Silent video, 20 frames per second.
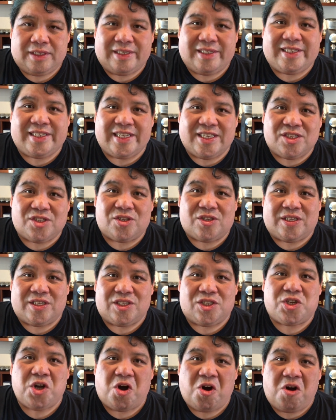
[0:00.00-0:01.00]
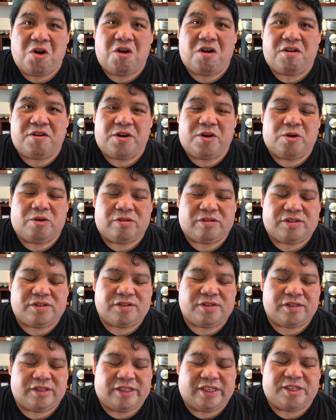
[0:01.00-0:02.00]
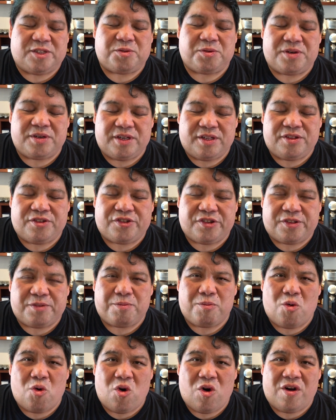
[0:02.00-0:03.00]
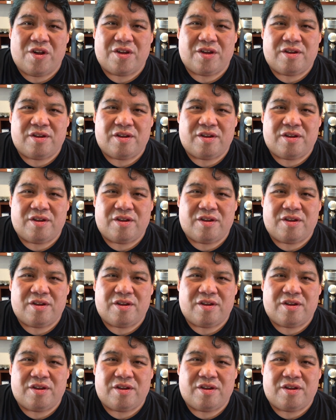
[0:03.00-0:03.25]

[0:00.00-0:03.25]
diesel and tar notes. This one is just more